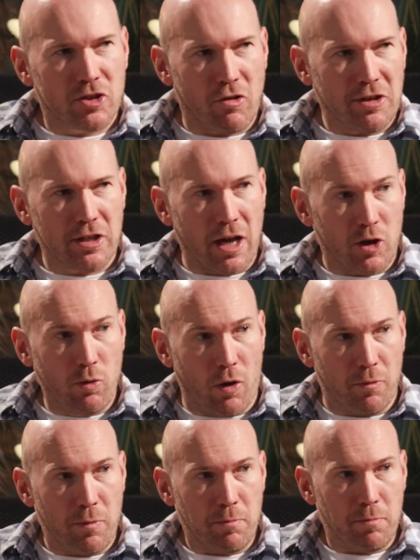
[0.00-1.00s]
Sorry to cut you
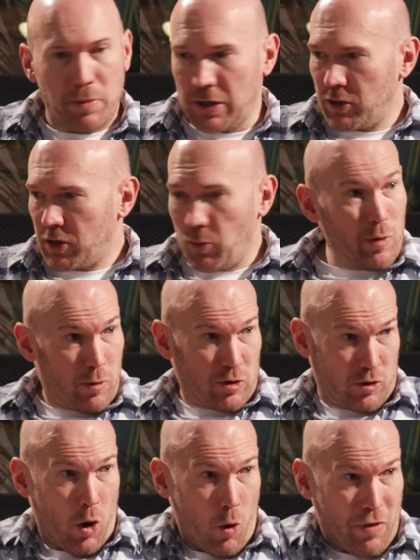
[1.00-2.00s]
off, but
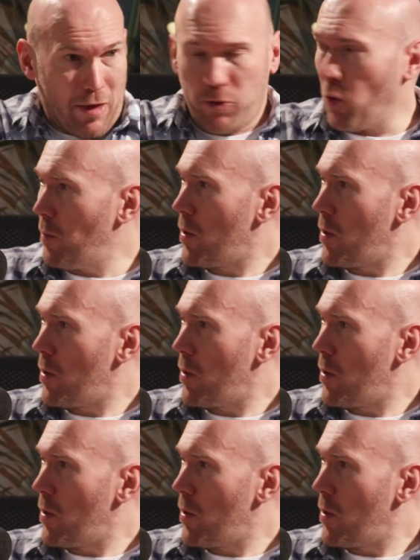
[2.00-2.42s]
so hold that thought.